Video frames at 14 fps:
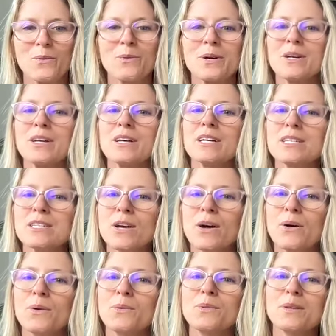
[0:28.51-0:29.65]
will
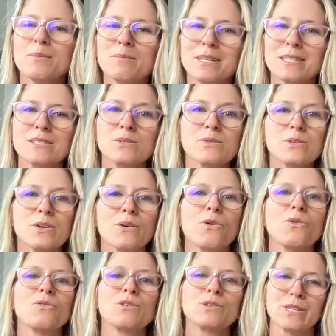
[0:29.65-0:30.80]
tone the muscles
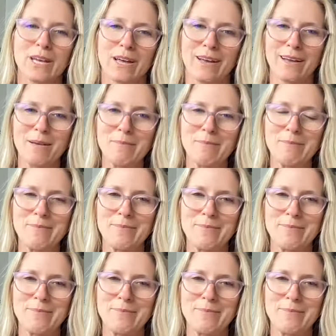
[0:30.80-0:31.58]
over time.